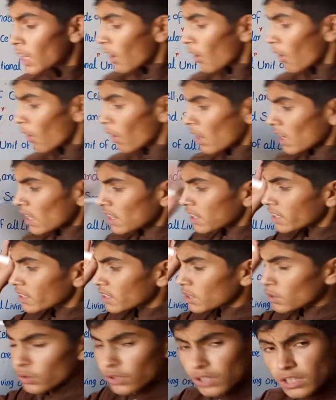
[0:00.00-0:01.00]
all the
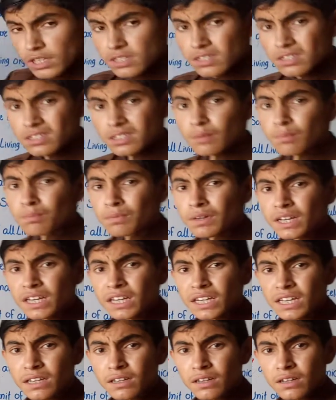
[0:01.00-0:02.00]
theories, the
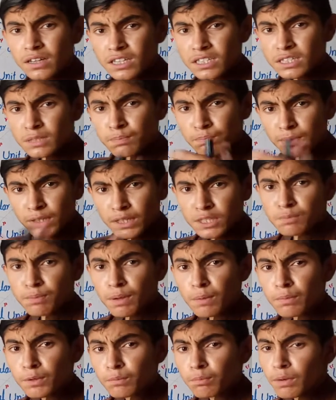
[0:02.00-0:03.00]

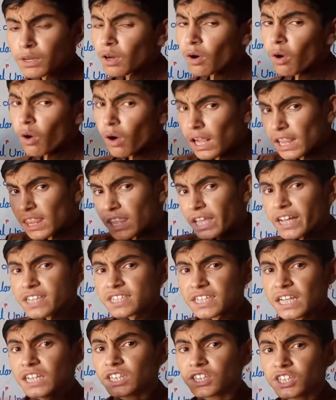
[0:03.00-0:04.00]
experiment by all the
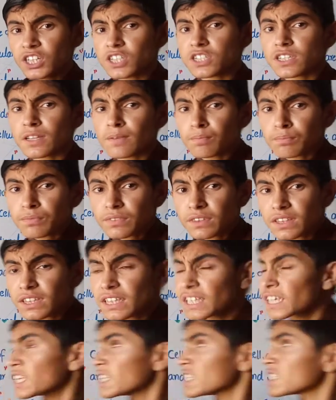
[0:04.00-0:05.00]
scientists,
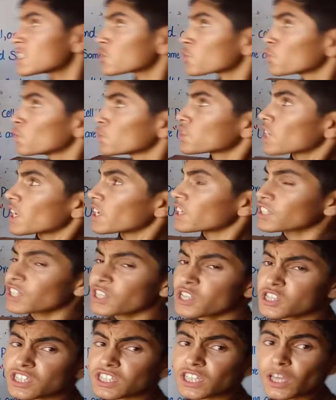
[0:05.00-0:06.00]
these two
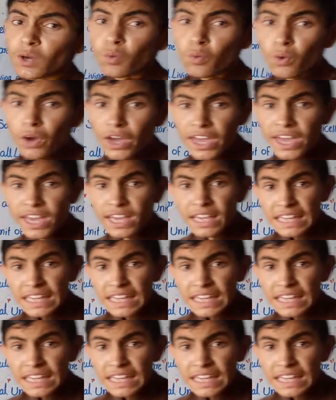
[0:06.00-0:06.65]
scientists gave a